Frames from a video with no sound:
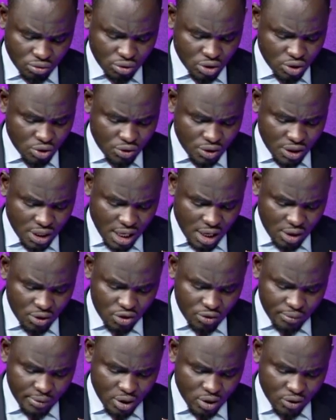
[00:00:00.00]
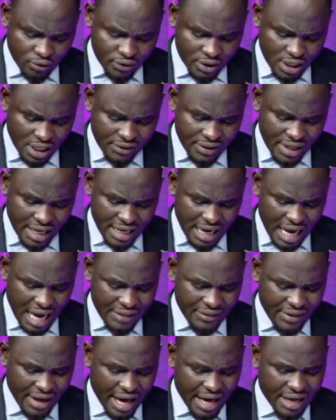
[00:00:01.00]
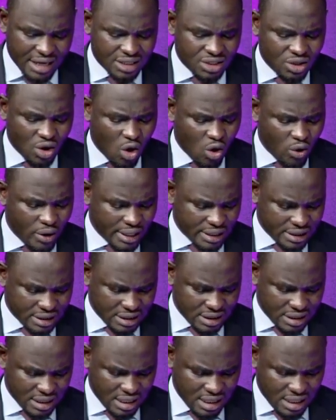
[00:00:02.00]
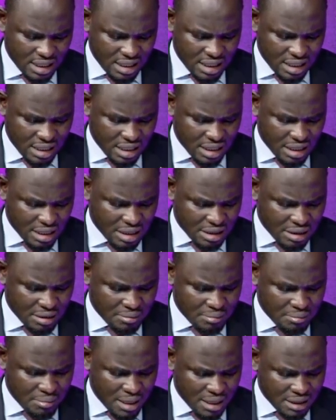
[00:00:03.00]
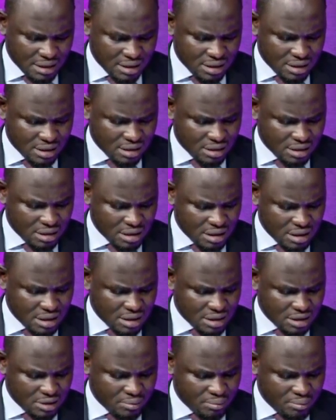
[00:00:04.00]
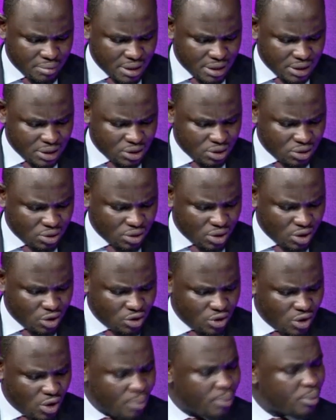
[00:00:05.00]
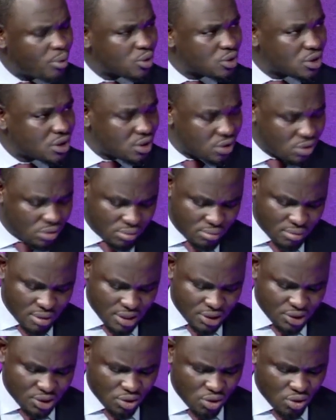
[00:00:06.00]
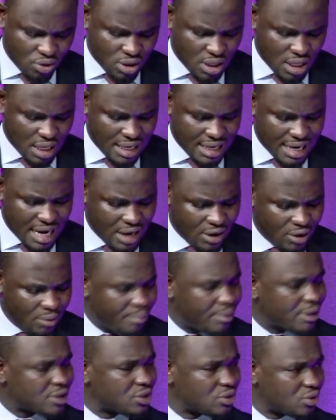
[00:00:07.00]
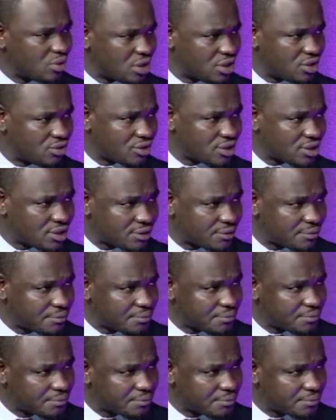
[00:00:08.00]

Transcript: What do you think? How do you make of it that they aren't honest, but it is based, they oppose it based on narrow personal interest?